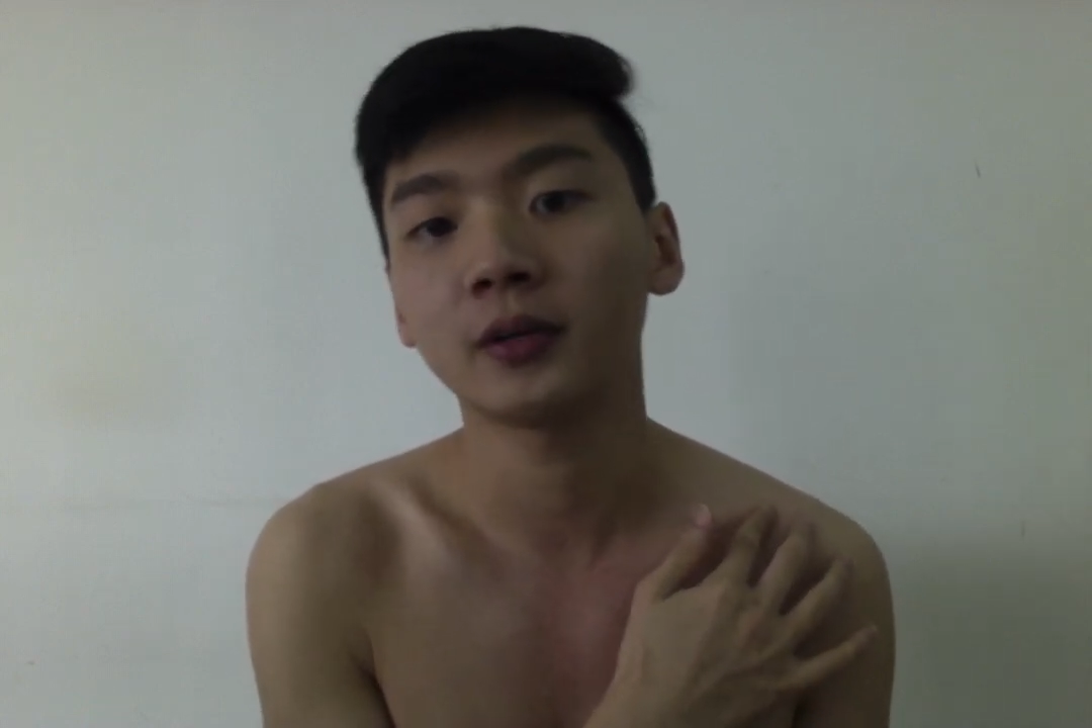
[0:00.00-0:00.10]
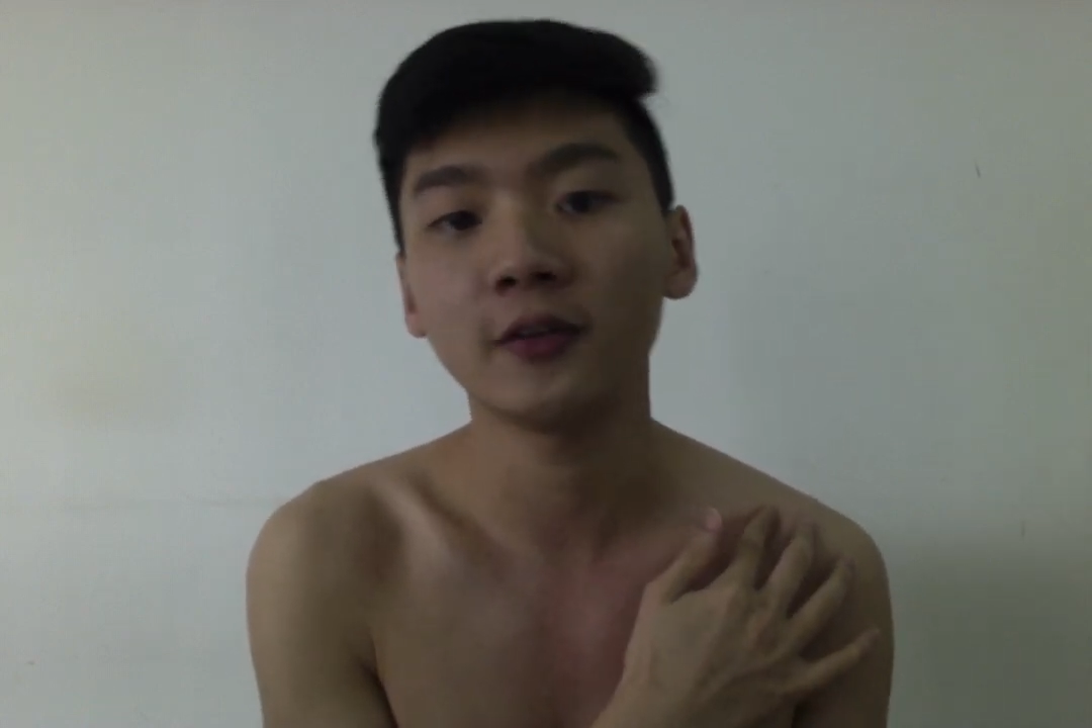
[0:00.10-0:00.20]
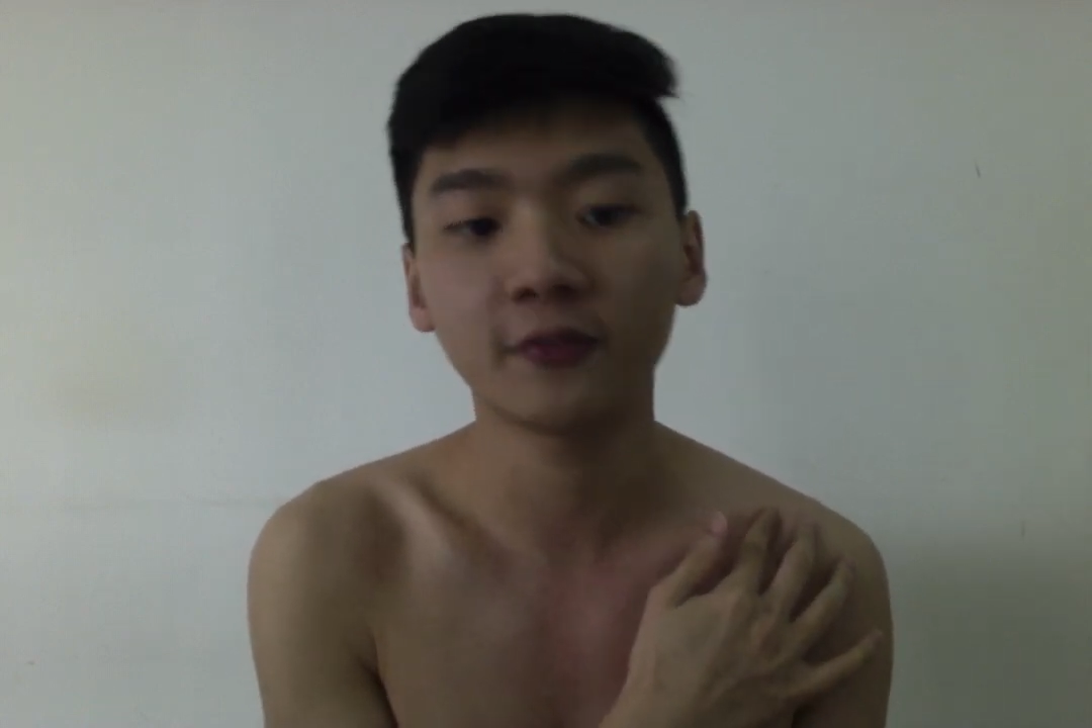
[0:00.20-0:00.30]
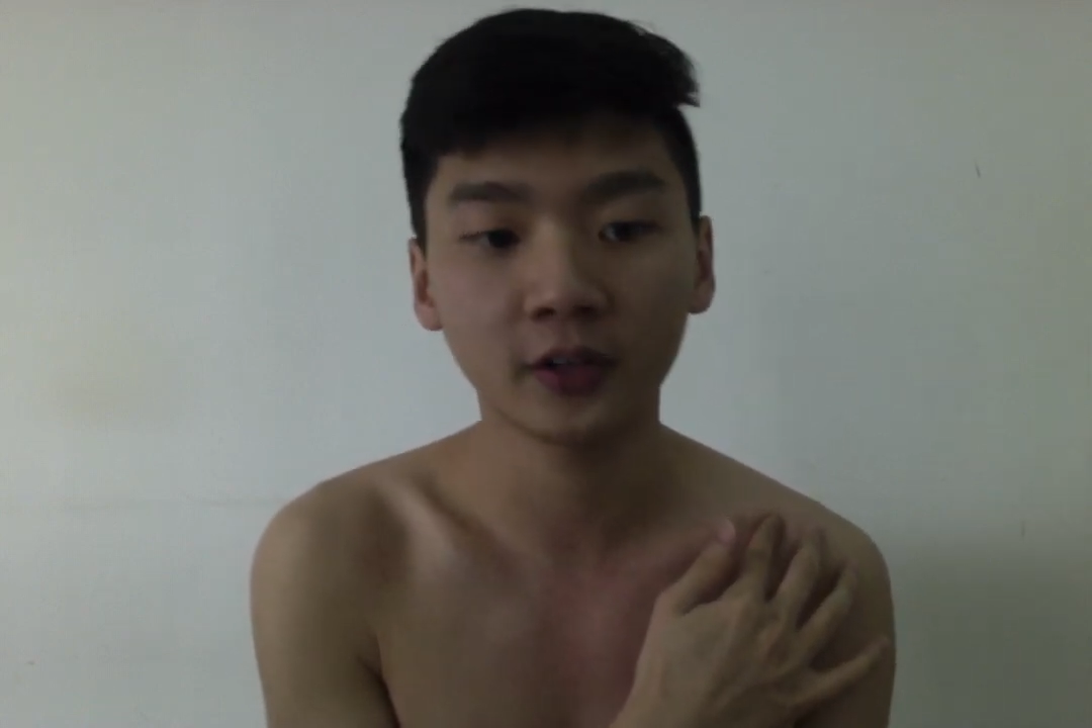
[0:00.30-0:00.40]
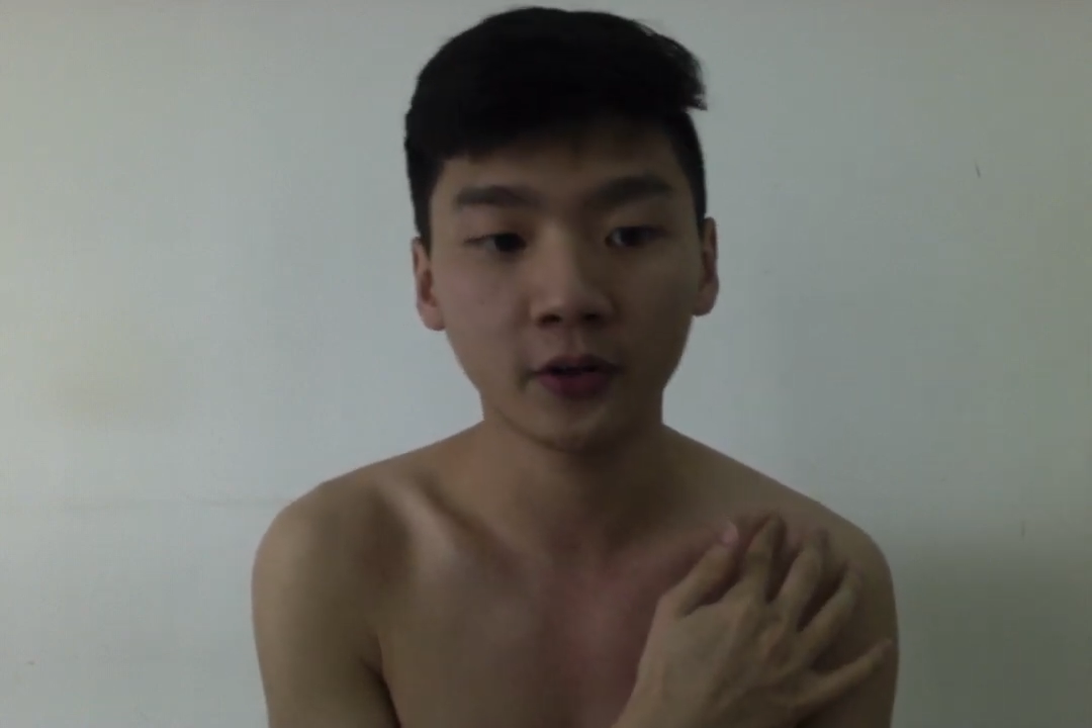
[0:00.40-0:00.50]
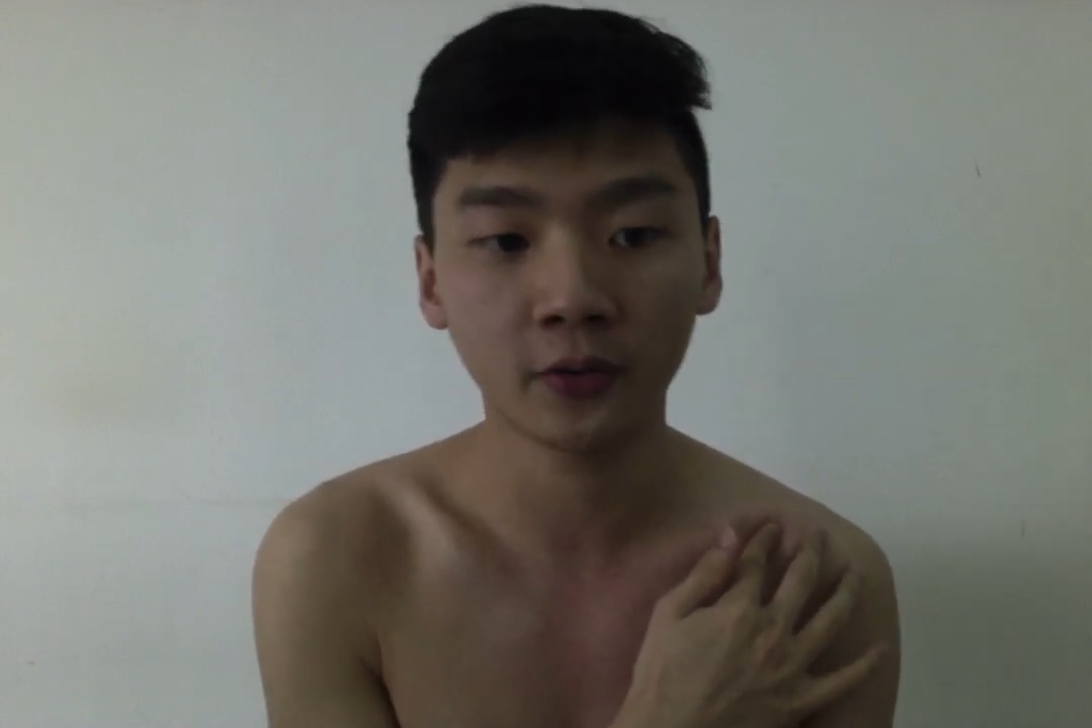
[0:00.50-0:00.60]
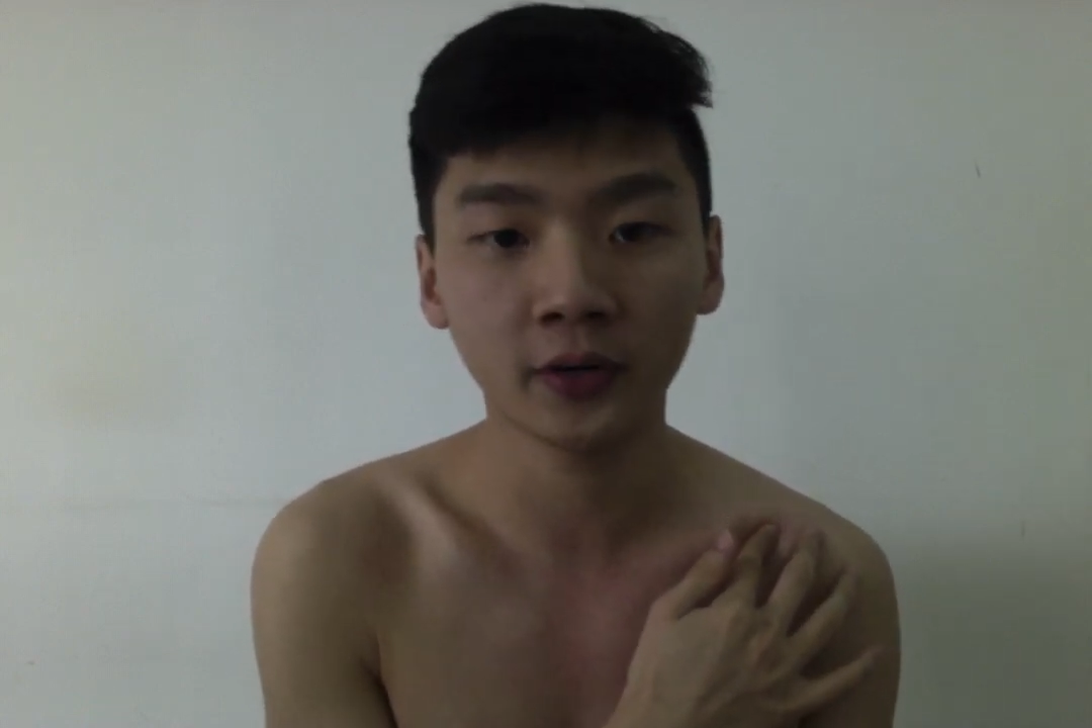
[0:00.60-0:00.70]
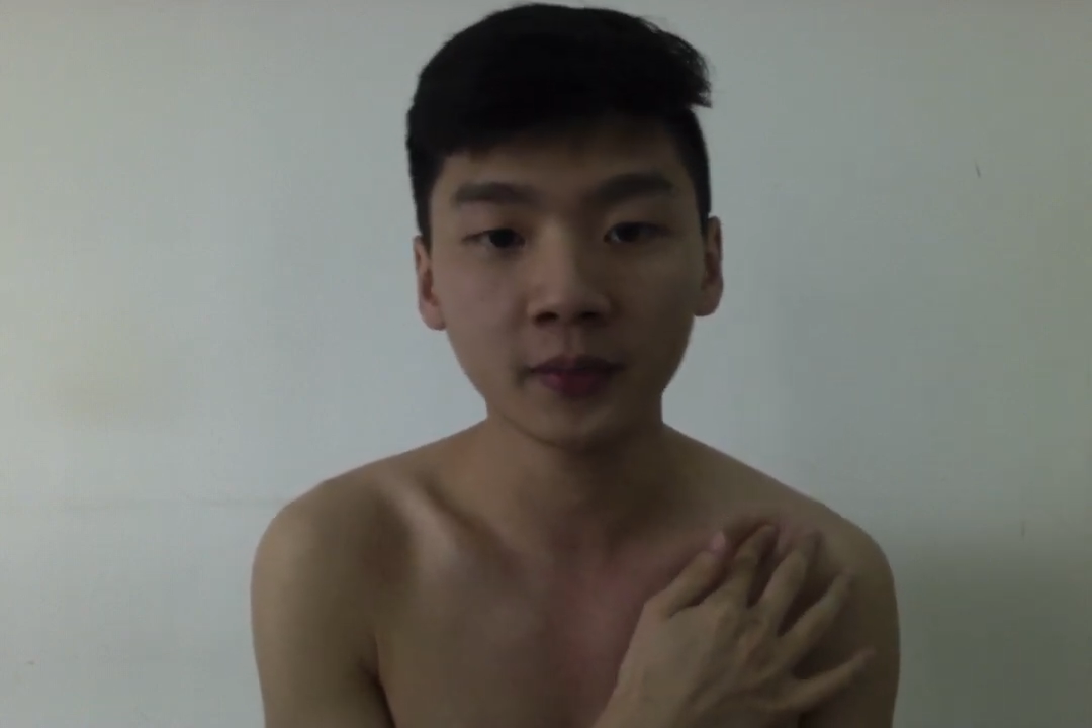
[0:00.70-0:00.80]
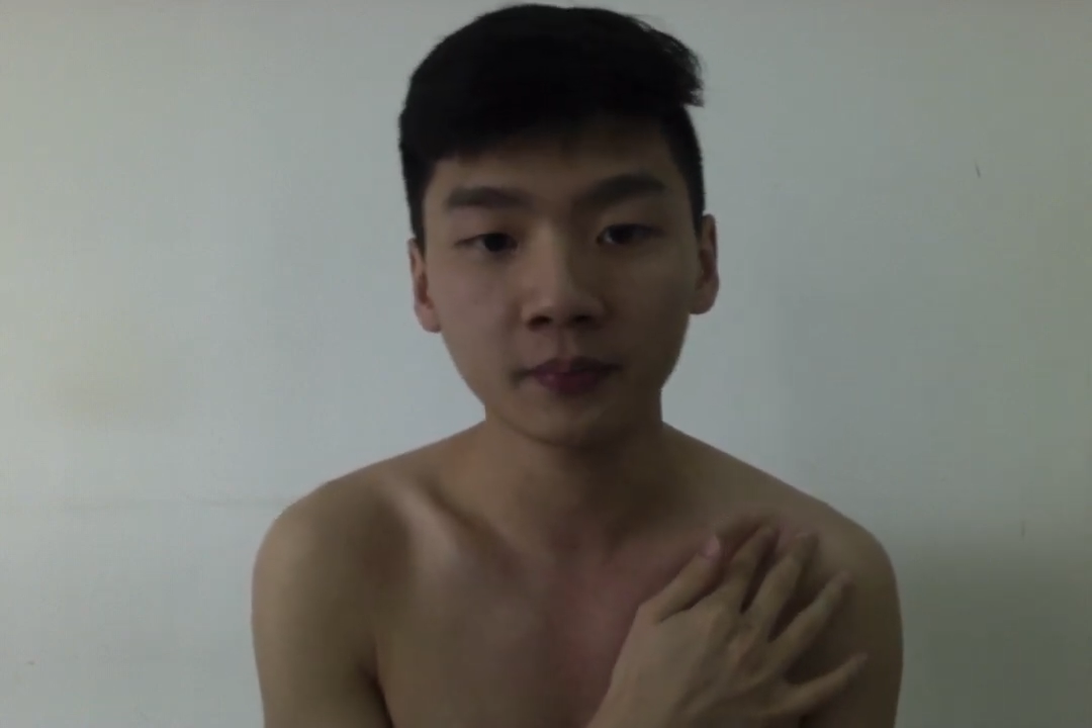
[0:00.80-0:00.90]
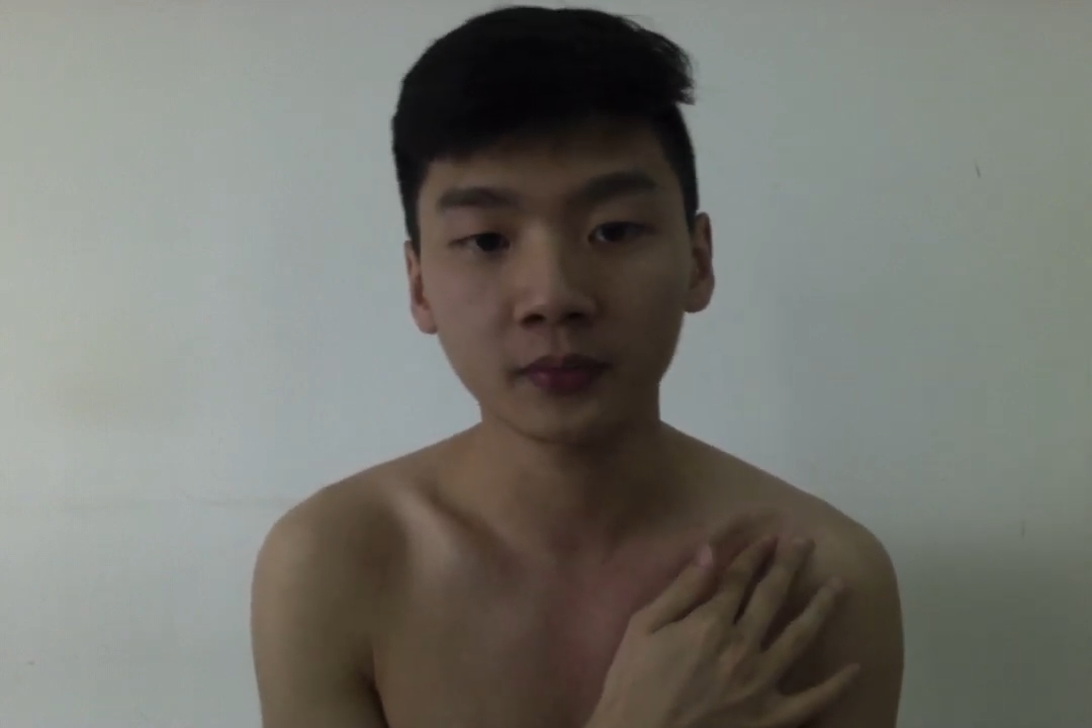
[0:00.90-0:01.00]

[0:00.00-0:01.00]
inferiorly,